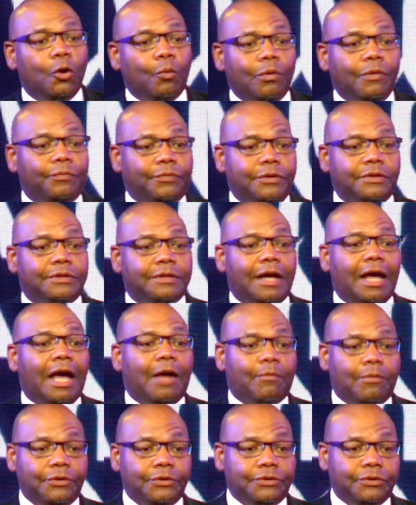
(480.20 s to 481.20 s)
with the
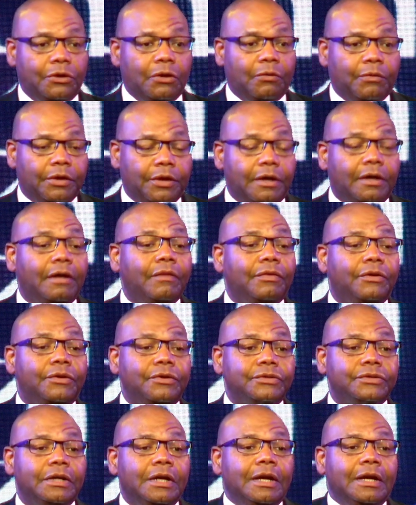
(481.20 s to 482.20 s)
territory.
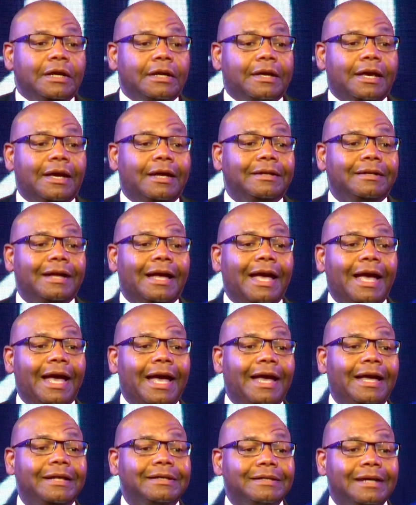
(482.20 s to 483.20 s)
Others can
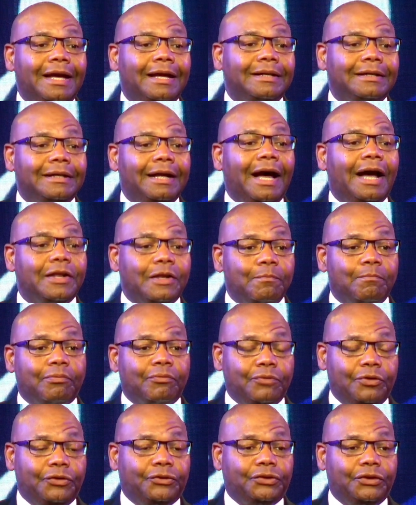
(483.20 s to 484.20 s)
hate and not
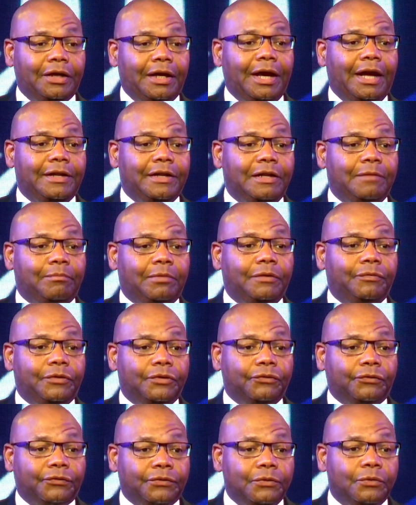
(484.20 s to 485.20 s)
appreciate it, but
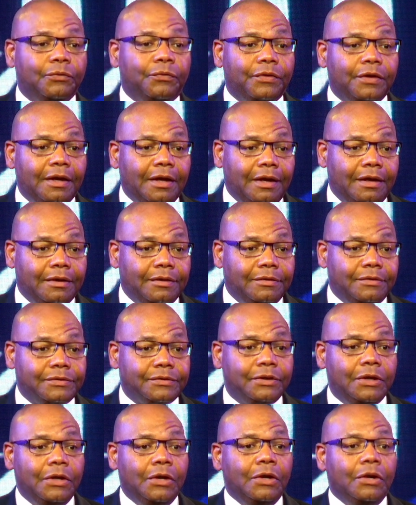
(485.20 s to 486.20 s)
the truth is,
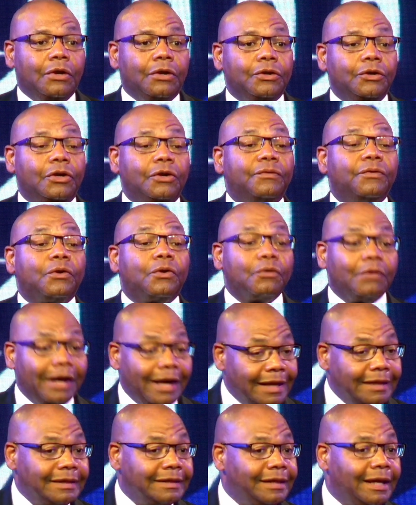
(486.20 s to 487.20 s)
your
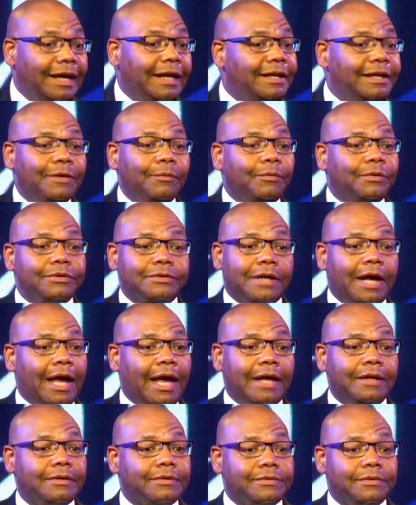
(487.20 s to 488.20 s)
granddaddy was
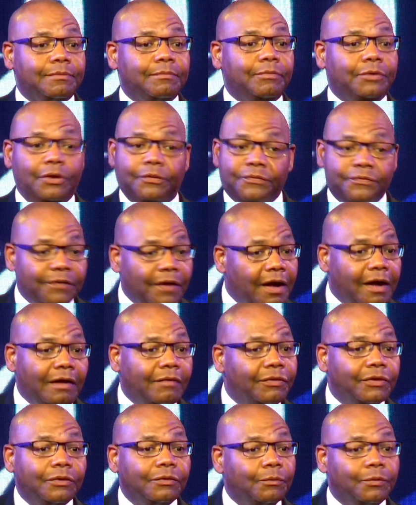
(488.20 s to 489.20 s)
handsome, your
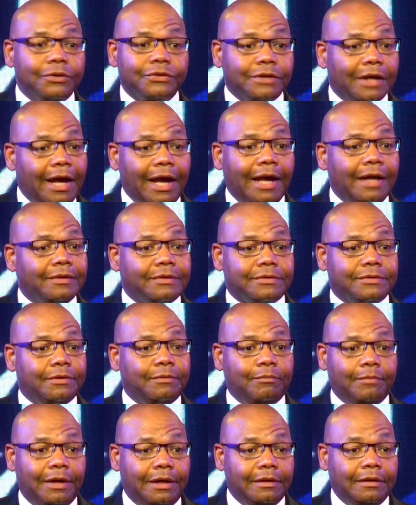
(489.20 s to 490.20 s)
father was
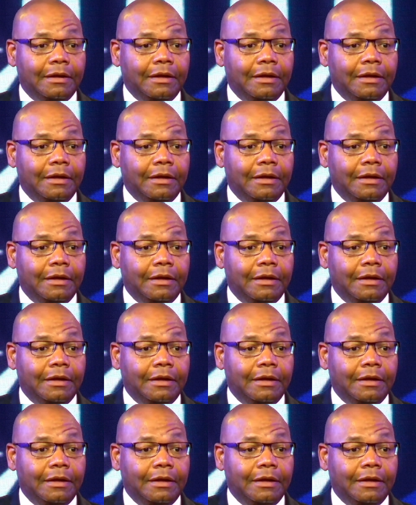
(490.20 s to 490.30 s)
handsome, and